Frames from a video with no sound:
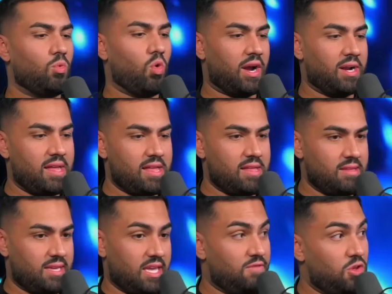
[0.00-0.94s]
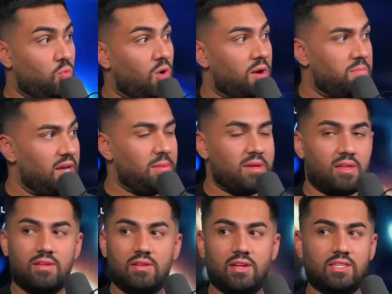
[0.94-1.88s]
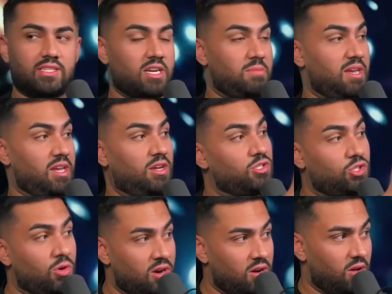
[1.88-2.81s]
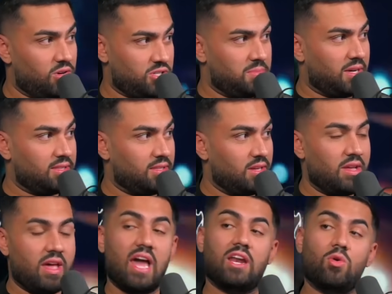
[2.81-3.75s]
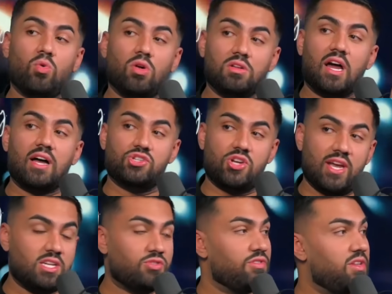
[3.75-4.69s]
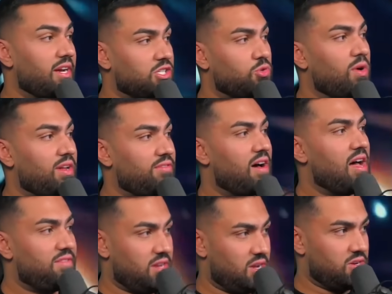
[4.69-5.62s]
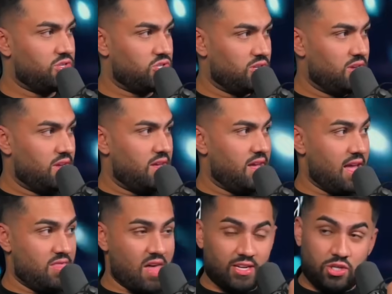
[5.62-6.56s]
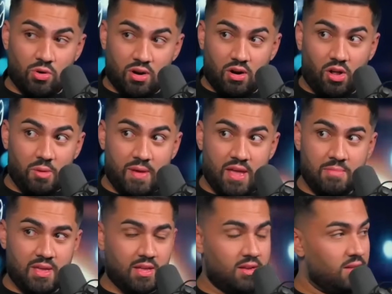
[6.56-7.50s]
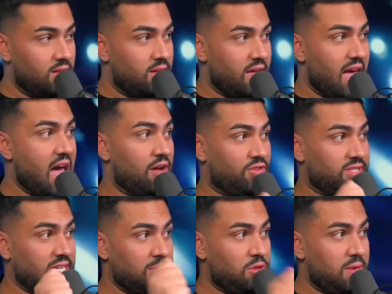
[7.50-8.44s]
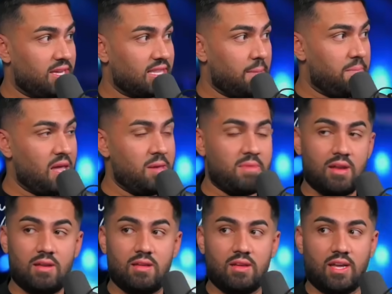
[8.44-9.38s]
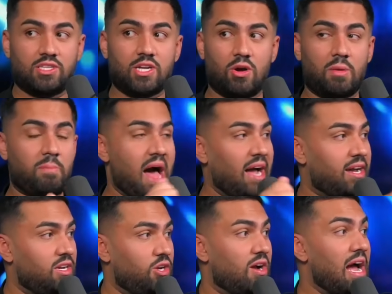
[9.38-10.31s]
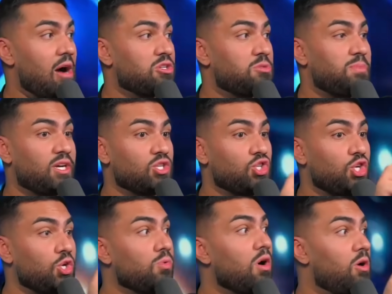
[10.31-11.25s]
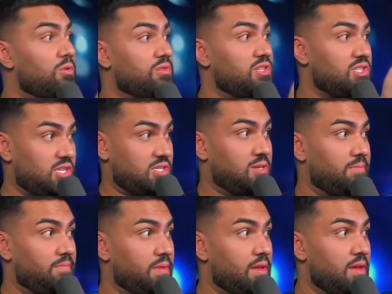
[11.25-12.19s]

we're going to give you one payment. It's going to be two hundred dollars a month and it will not change for the next twenty-five years. And that two hundred dollars payment, mm. every time you make that payment, mm. it's going back into your house because you own the system.